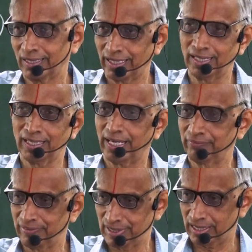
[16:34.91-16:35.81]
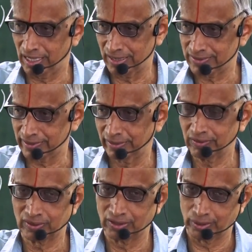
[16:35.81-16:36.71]
then F is a constant
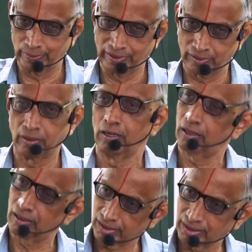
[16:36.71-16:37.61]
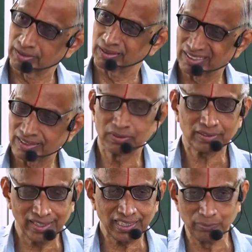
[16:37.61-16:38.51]
on that domain. Or
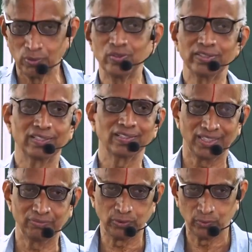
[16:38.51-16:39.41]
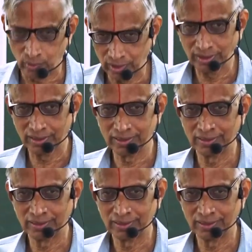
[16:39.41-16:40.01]
slightly more generally if you want,